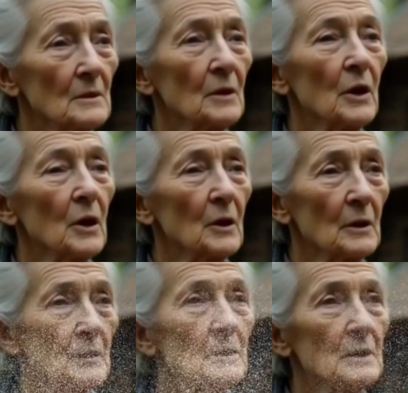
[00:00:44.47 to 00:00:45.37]
pies
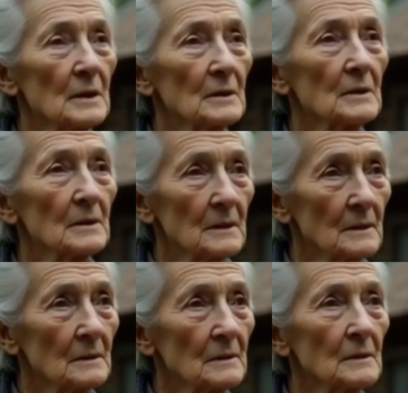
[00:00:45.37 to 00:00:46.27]
at the Saturday
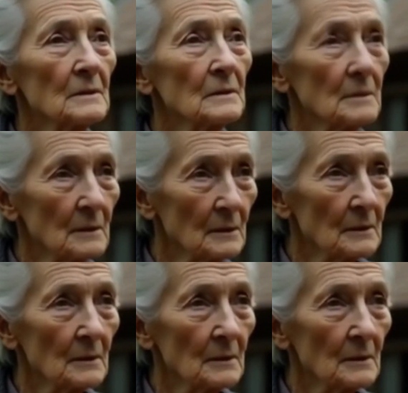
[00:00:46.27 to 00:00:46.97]
farmers market